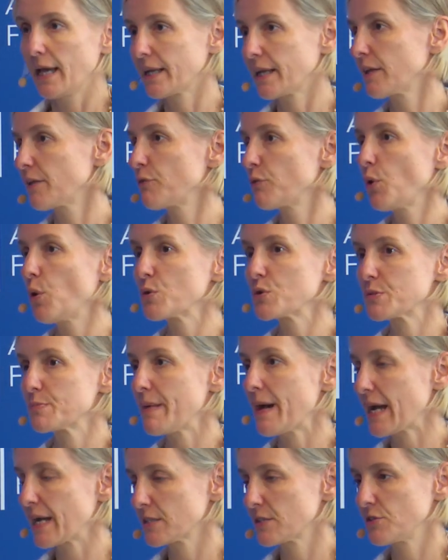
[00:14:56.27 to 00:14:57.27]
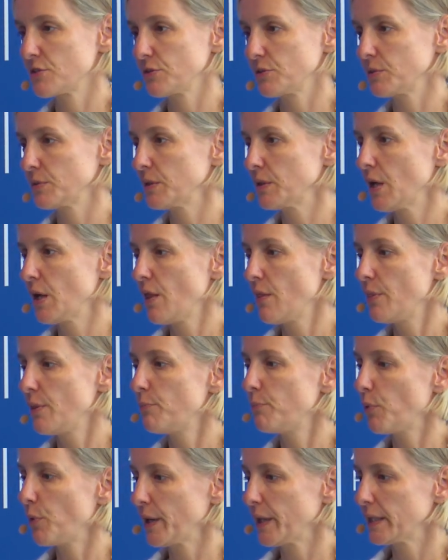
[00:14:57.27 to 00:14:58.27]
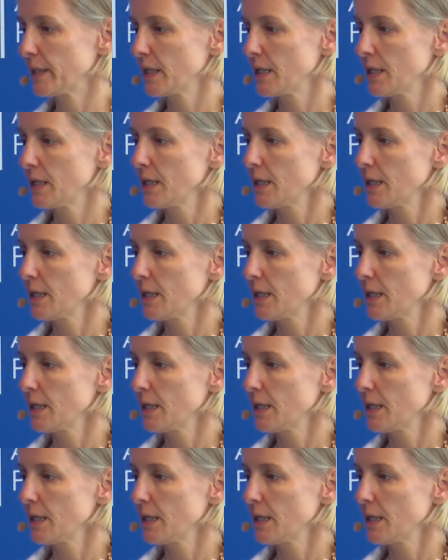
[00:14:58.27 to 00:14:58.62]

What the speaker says: I think it goes back to the point,